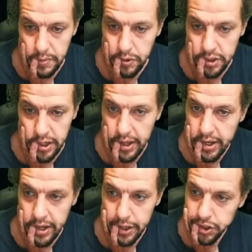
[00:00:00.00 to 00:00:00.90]
People say
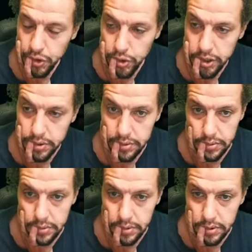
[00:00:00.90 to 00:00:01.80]
that Kenny actually quit.
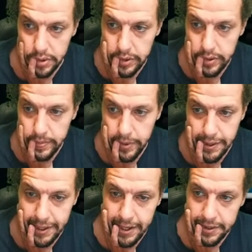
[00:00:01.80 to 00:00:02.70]

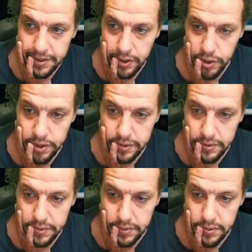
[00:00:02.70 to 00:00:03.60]
But his account's still here.